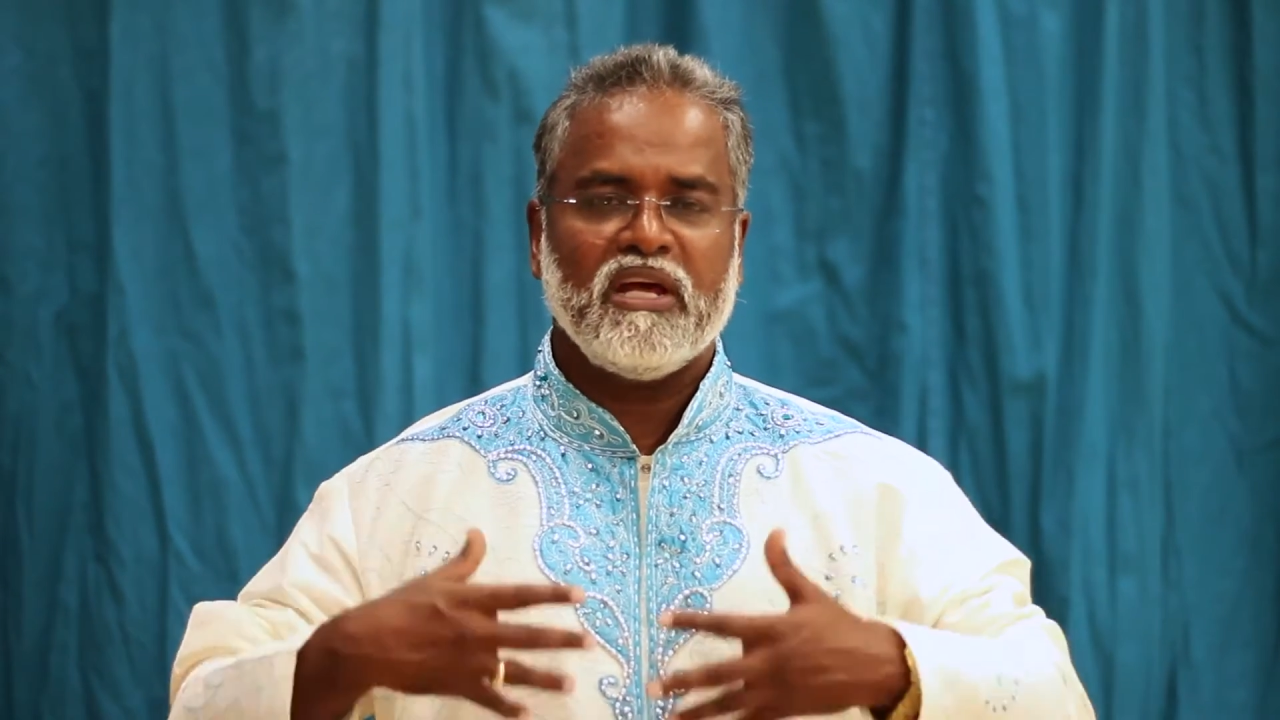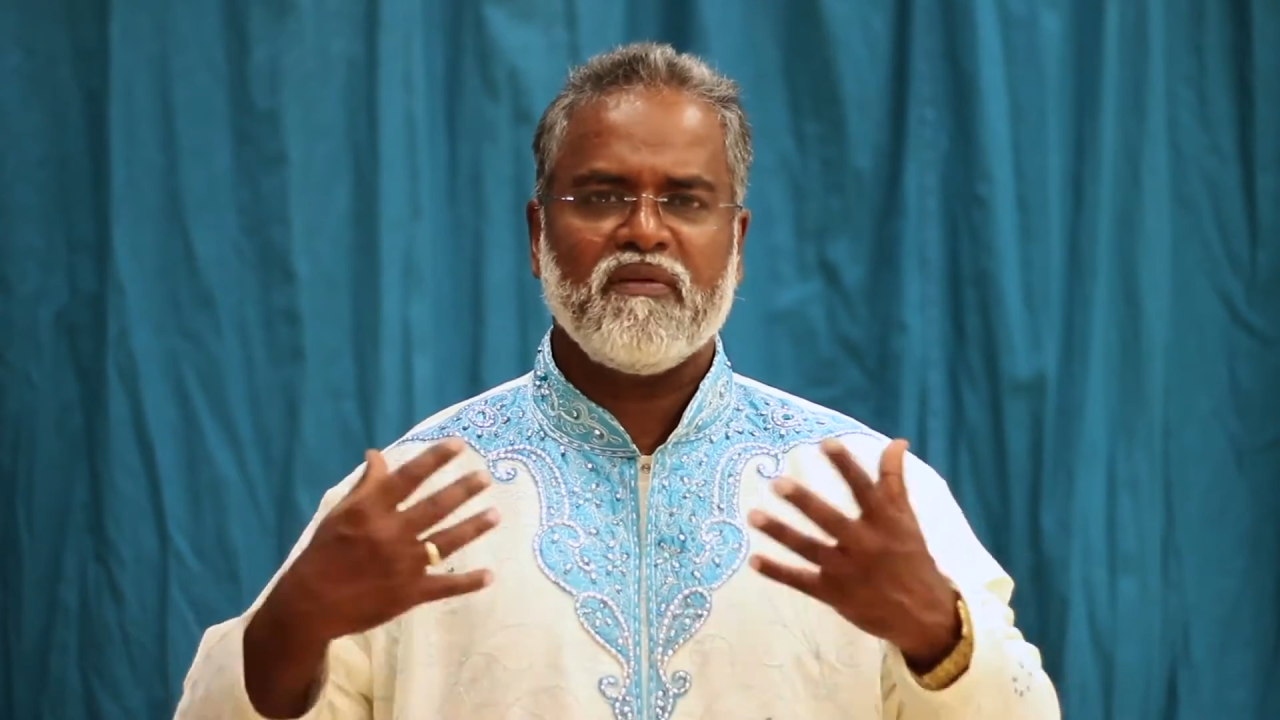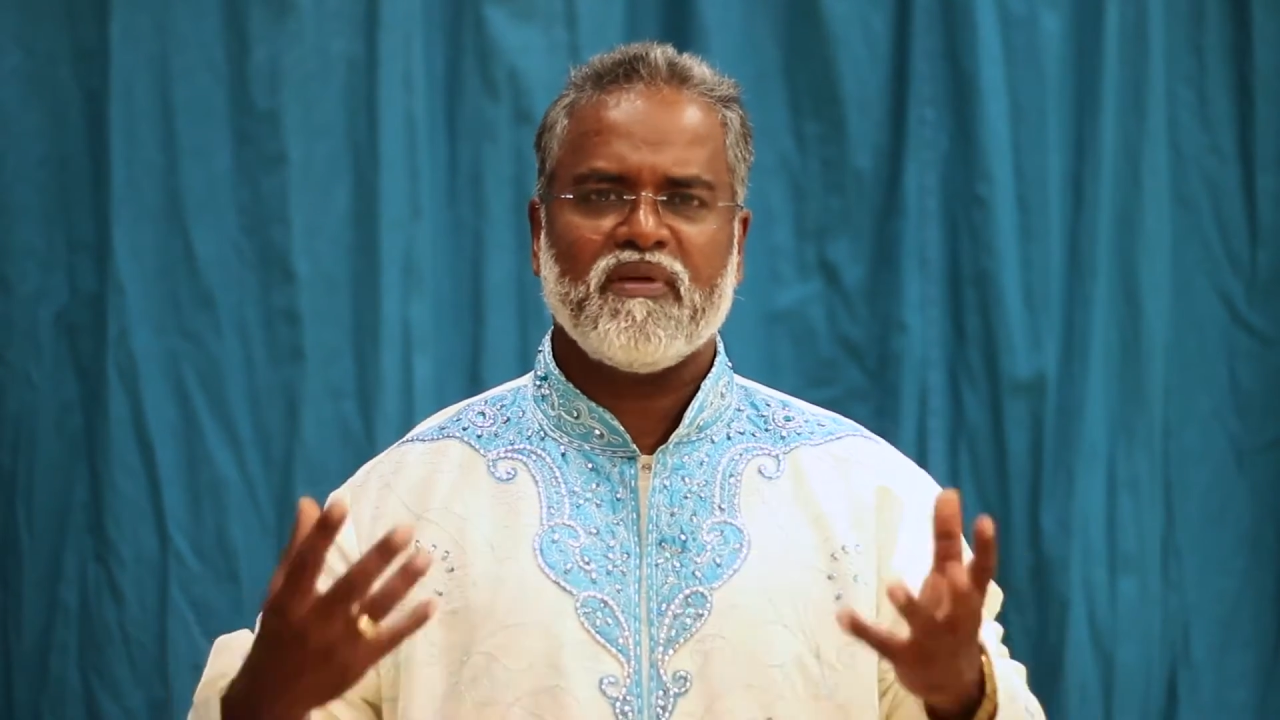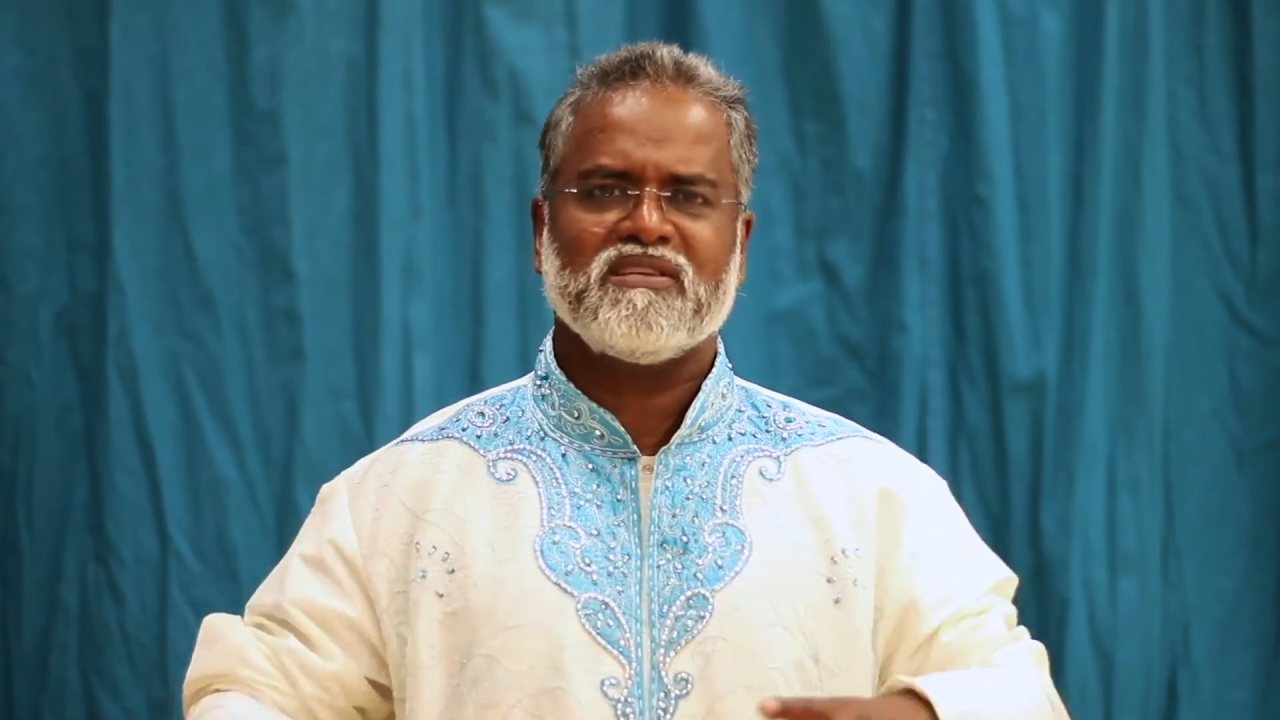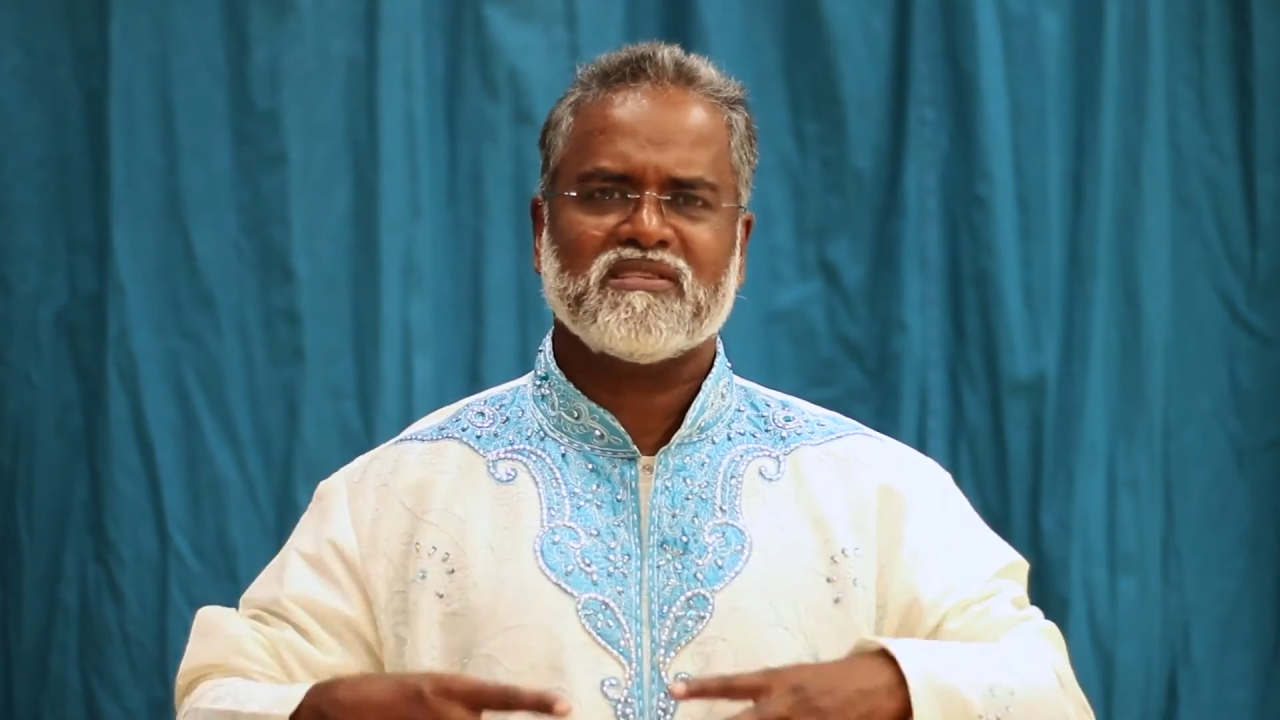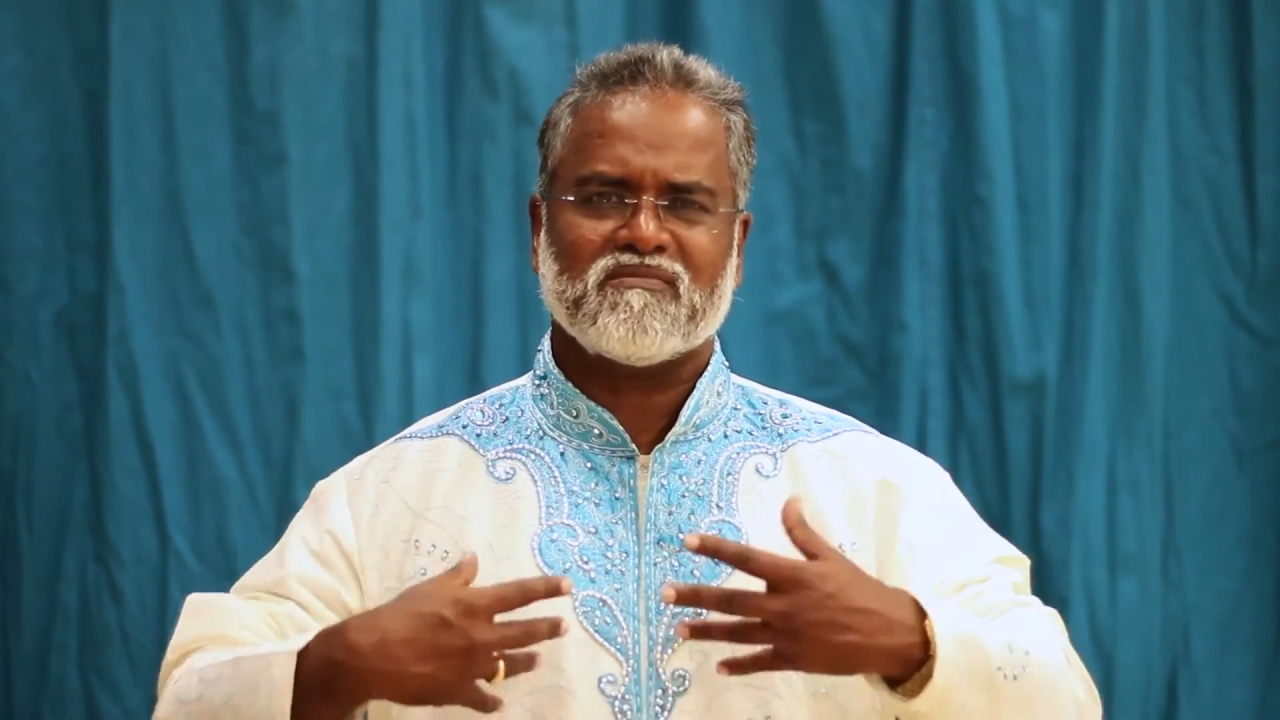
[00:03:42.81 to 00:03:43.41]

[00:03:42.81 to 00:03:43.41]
anything.